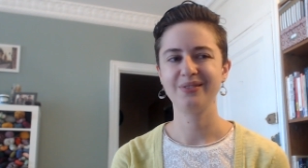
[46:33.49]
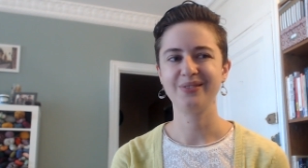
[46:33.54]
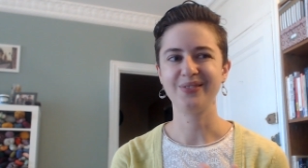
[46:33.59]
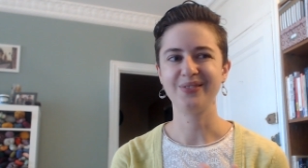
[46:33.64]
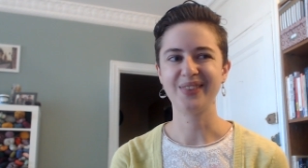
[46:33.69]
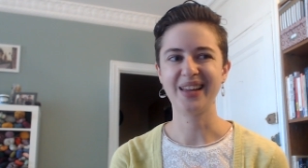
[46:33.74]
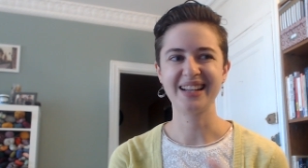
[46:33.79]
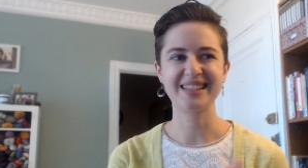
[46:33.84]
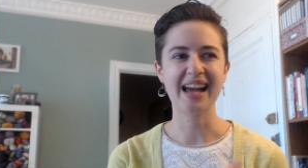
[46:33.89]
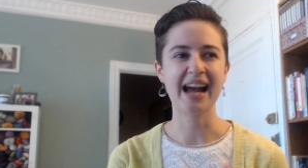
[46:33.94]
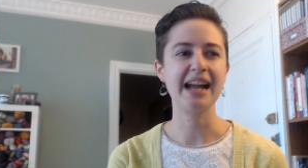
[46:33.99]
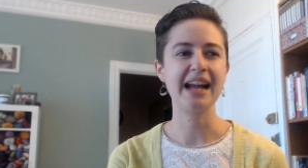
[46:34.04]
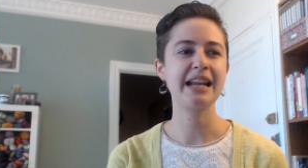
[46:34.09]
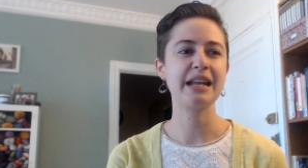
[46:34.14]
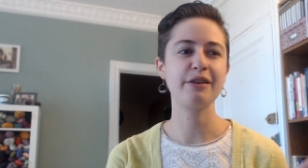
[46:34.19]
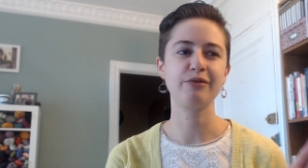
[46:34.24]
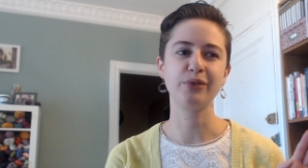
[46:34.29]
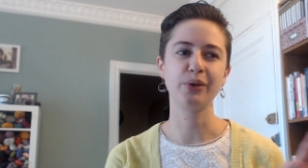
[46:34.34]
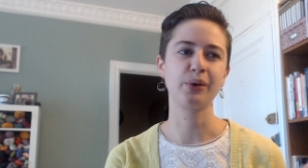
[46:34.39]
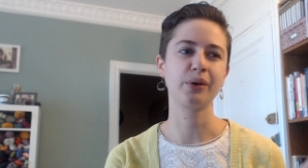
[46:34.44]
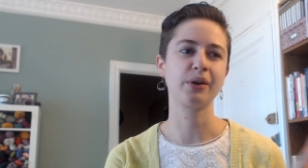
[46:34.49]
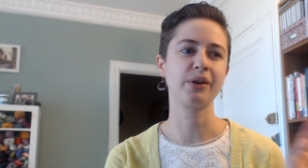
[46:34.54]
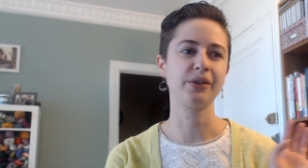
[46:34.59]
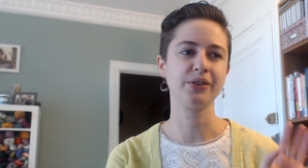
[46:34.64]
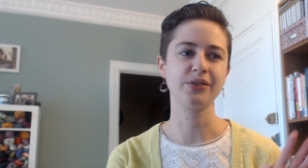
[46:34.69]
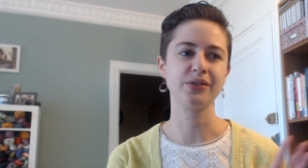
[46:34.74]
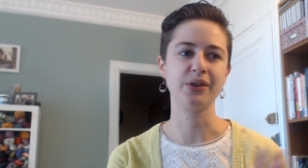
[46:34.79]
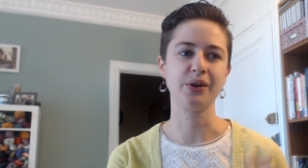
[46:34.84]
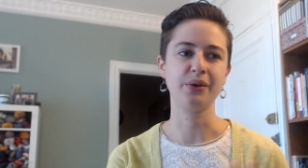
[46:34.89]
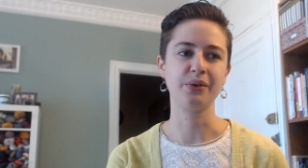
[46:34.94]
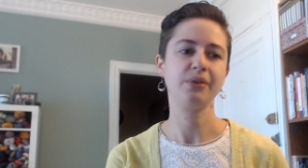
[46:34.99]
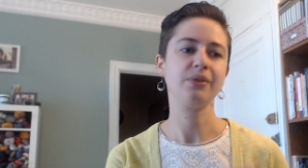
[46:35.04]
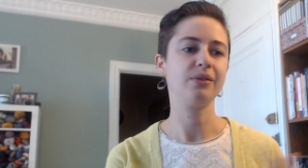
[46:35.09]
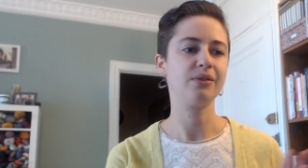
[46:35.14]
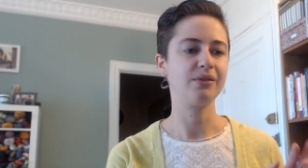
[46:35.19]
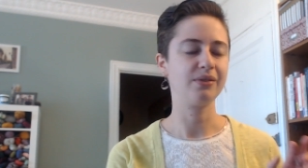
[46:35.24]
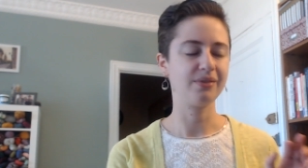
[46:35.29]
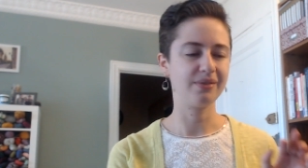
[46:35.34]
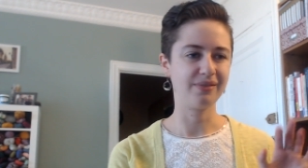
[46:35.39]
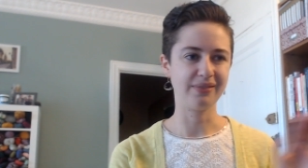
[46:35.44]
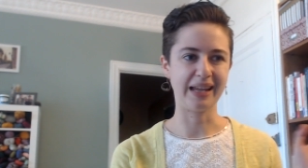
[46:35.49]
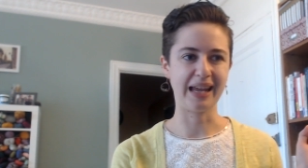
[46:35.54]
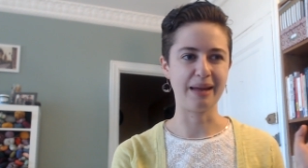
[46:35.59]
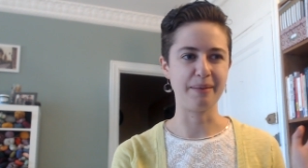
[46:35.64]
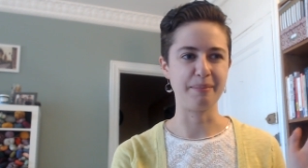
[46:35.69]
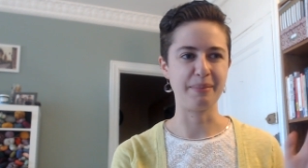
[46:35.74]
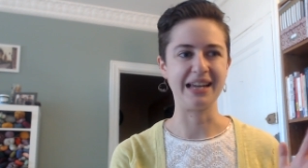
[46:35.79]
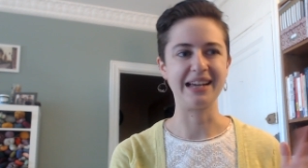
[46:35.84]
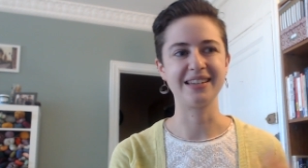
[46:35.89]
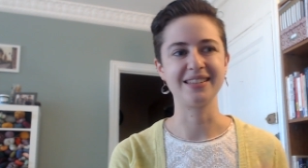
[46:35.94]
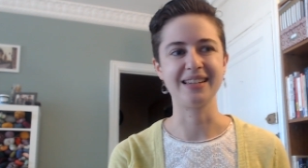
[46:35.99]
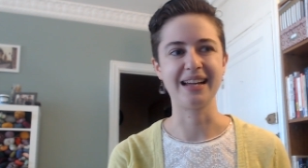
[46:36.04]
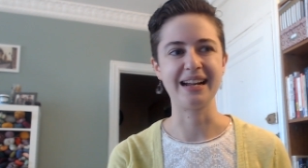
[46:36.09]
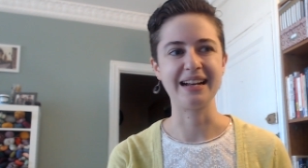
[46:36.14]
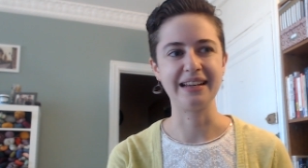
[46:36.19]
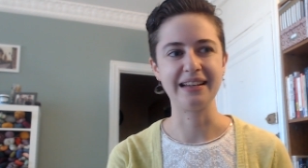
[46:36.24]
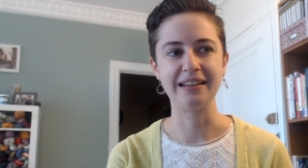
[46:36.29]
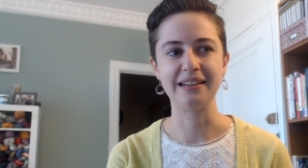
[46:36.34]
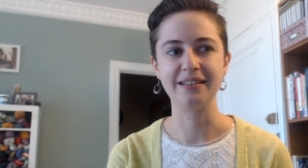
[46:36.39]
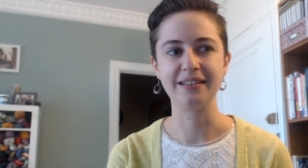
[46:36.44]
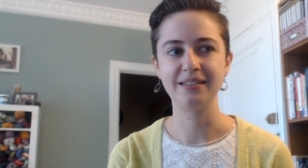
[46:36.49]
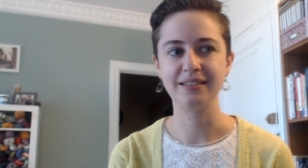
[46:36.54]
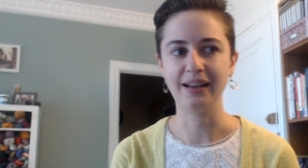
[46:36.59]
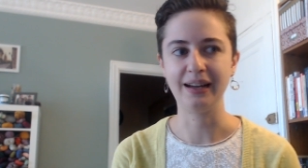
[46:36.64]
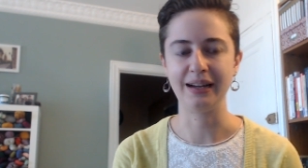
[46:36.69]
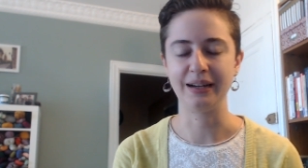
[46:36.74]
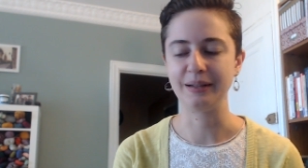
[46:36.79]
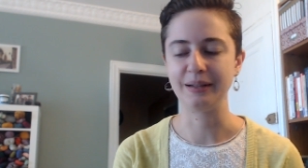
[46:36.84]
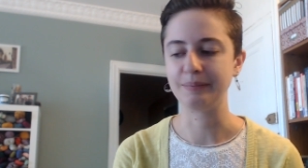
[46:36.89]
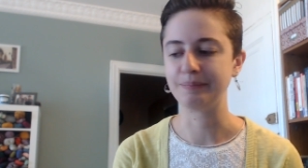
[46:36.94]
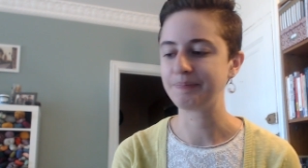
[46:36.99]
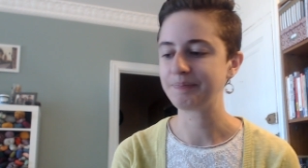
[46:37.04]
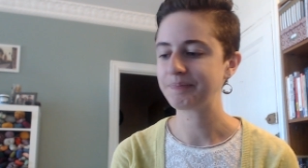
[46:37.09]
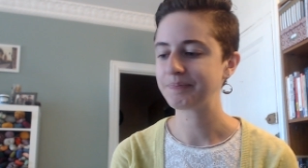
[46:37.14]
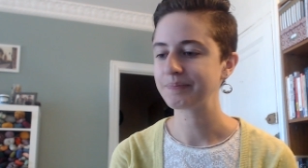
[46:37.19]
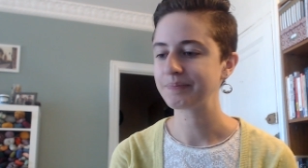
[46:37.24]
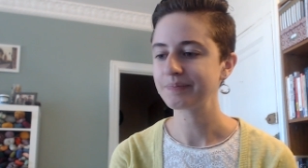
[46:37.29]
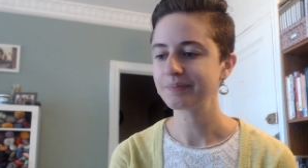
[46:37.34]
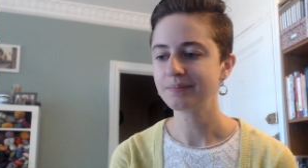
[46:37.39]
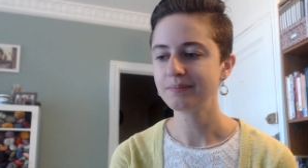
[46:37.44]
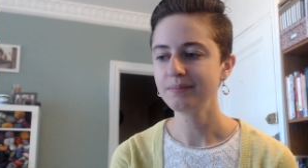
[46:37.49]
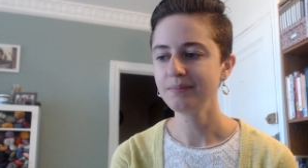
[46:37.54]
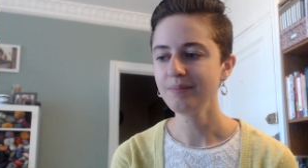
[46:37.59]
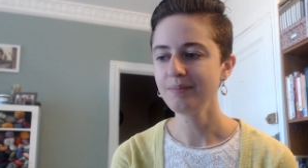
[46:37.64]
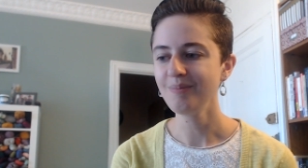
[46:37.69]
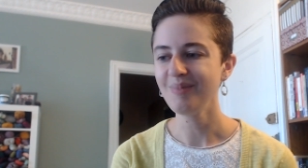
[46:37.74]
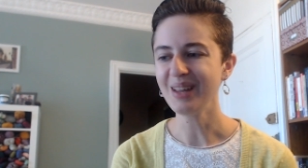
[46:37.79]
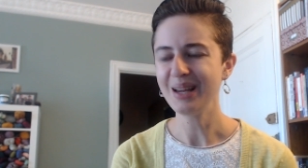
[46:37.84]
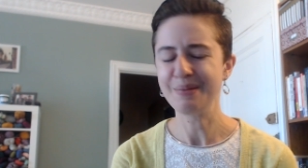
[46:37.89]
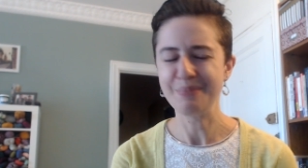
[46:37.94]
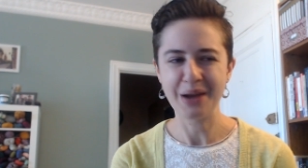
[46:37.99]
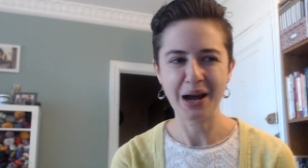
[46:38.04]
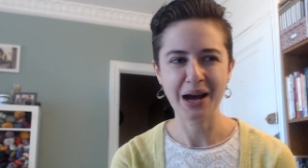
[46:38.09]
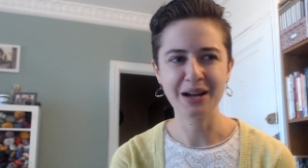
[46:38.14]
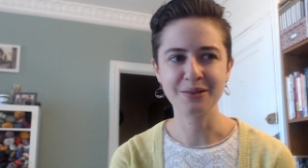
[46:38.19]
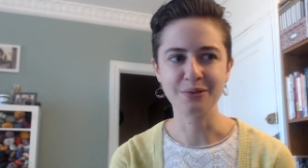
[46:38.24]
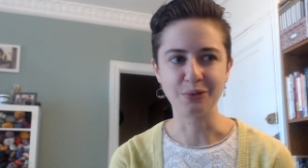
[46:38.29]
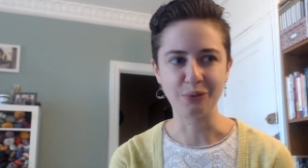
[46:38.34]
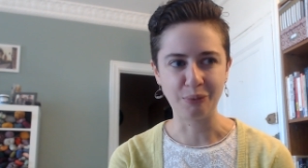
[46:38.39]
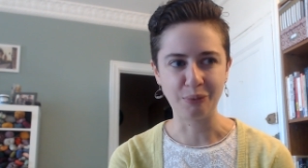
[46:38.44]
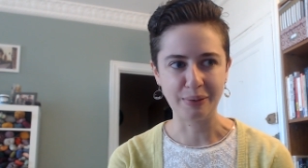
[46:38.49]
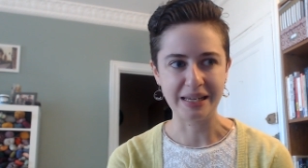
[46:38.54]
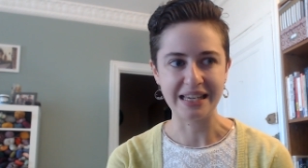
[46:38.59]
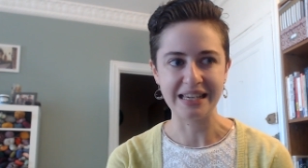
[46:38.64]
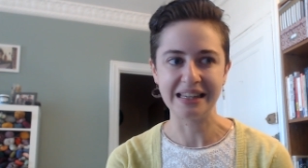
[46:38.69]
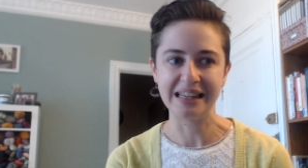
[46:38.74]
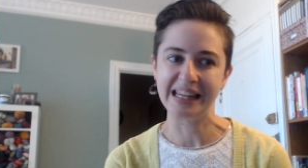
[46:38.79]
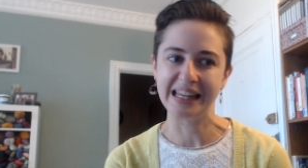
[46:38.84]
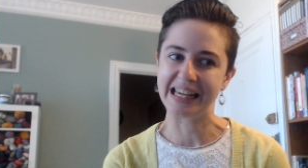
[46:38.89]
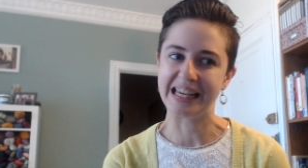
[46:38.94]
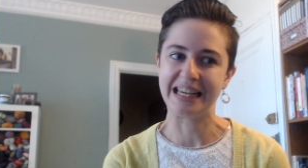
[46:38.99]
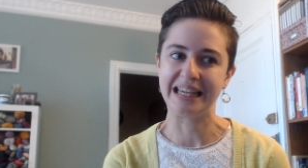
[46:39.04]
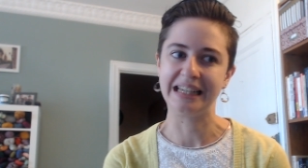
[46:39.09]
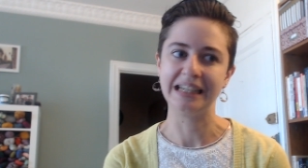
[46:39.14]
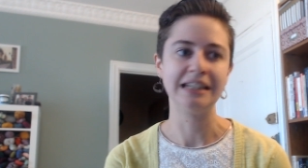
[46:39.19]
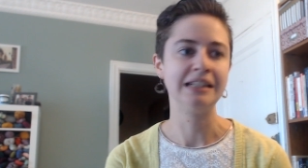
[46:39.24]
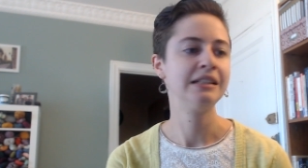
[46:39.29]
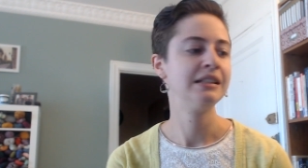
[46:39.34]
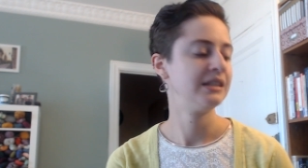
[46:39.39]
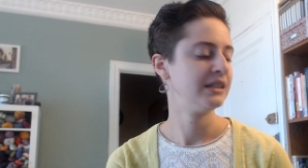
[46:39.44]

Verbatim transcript: like tiny florals don't get me excited. Um, not really.